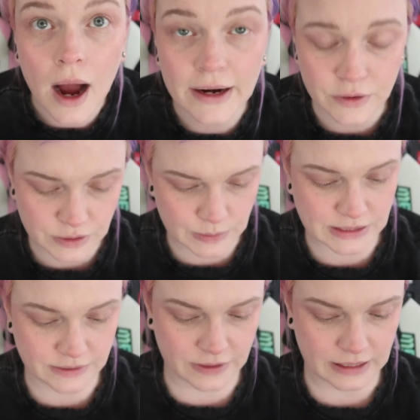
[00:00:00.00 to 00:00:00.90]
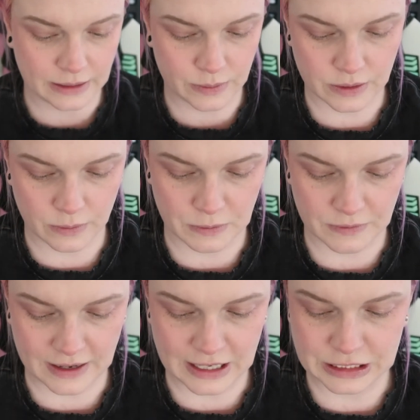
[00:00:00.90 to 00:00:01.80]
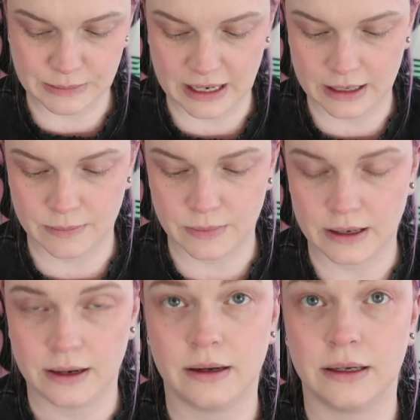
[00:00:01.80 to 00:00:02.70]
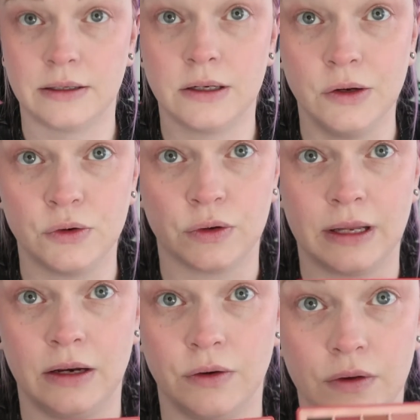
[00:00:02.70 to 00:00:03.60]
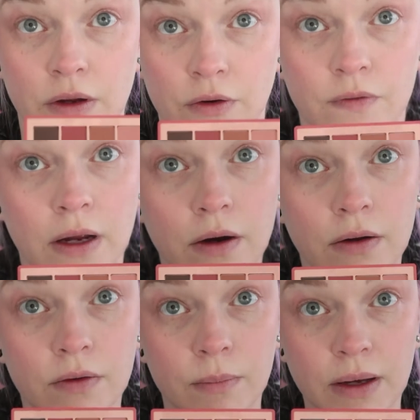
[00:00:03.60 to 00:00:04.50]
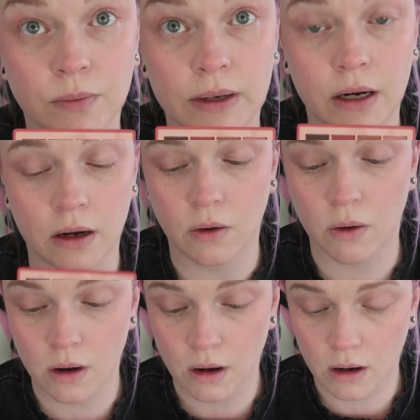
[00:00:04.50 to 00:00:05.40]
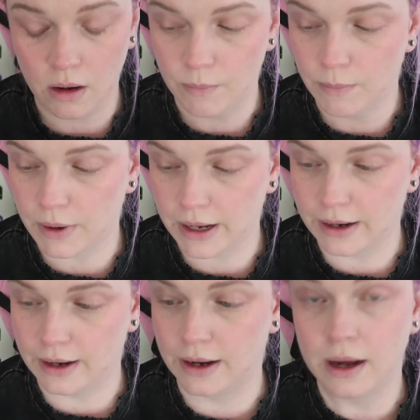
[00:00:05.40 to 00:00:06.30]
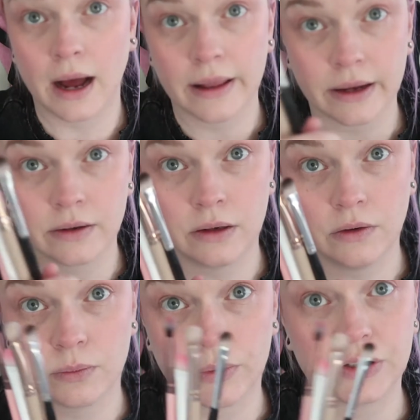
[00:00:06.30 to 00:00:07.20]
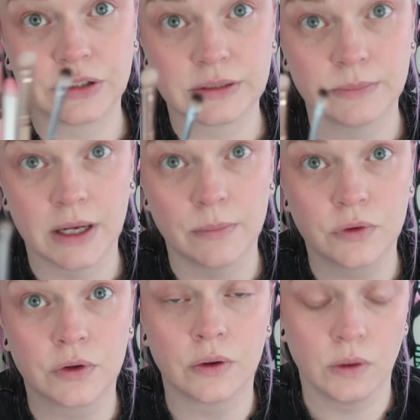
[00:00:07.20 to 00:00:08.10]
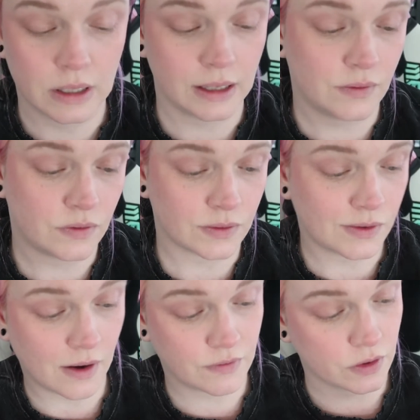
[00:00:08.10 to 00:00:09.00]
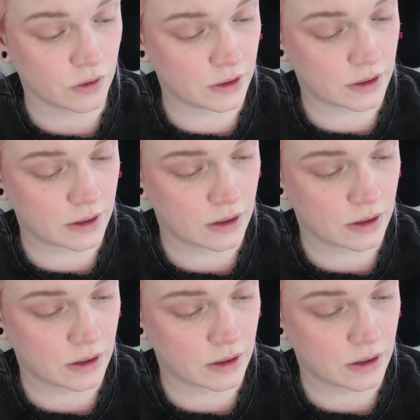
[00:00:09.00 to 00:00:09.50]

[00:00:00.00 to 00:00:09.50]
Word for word: I know specifically with a lot of Asian makeup, uh, usually using your finger is the best way to go, but uh, I like to use brushes sometimes too. It gives a softer look.